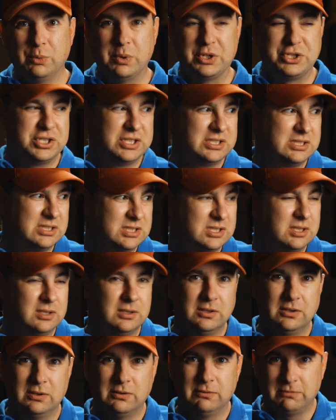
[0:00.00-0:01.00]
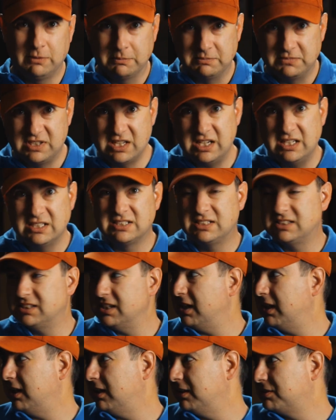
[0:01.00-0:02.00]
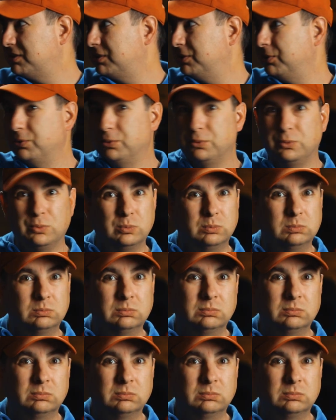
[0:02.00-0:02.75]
which is from DC to